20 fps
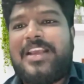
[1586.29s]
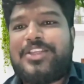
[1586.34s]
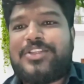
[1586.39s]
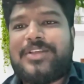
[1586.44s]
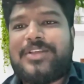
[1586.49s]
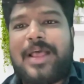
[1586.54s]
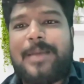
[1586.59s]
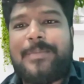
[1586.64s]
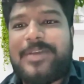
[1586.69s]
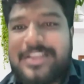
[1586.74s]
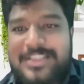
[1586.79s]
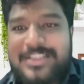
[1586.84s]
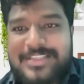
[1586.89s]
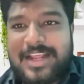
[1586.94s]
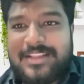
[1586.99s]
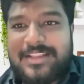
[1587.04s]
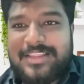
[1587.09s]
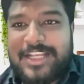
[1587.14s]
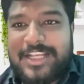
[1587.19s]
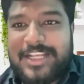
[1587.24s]
So that being
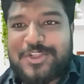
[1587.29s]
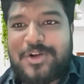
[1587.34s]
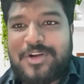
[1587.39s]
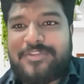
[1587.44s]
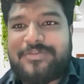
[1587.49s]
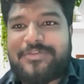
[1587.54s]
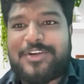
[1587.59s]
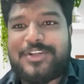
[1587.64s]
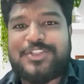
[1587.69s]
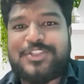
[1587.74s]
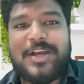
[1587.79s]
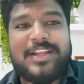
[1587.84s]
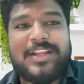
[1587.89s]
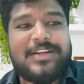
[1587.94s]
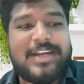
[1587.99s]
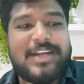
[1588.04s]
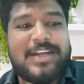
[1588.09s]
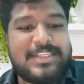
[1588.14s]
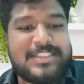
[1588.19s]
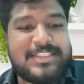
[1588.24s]
said, thanks a lot for
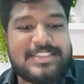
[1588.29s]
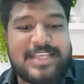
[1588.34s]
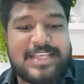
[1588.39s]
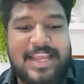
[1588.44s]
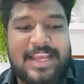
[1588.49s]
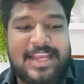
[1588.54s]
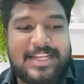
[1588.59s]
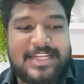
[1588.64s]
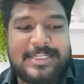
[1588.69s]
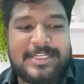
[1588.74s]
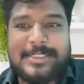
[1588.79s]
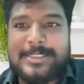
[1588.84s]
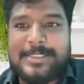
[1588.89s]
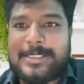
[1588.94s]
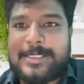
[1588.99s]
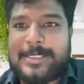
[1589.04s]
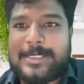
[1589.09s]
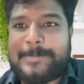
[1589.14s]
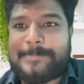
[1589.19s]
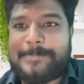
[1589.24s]
joining, guys, and
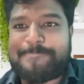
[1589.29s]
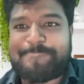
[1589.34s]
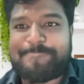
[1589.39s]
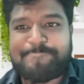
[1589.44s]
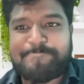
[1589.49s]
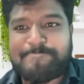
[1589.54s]
bye.